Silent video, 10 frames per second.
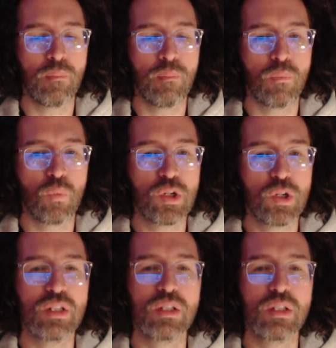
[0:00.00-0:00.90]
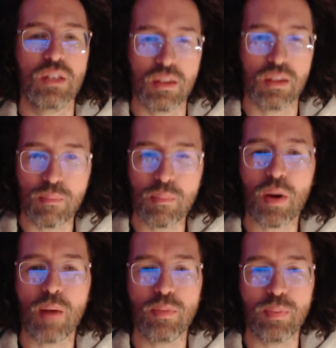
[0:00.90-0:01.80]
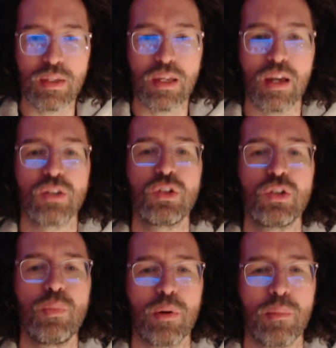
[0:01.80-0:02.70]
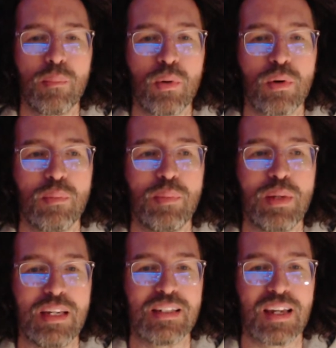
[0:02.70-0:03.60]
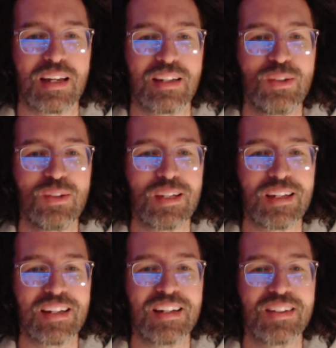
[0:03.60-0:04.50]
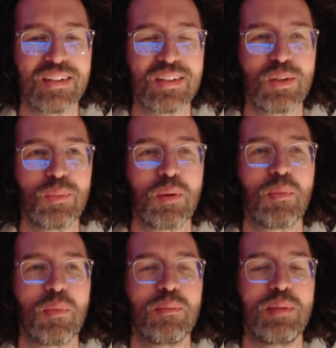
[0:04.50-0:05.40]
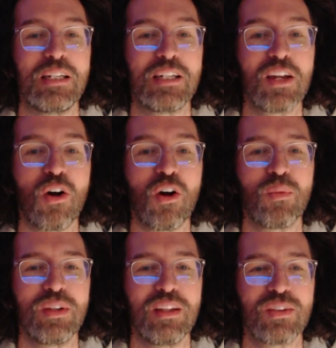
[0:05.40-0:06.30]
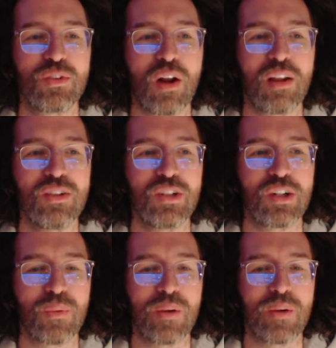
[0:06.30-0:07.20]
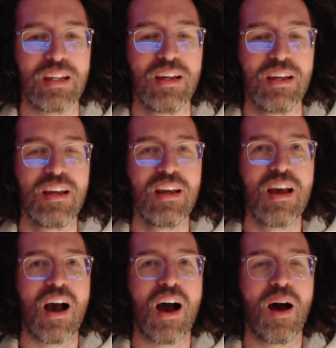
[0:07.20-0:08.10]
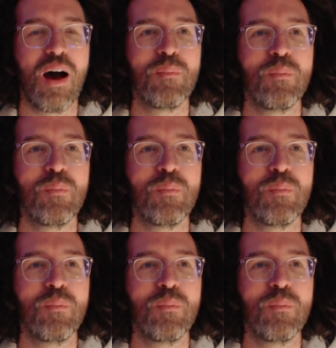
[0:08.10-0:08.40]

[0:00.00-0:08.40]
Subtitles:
which is probably a super important piece. Like, I do think it is a super important piece. Get on with the astrology already. It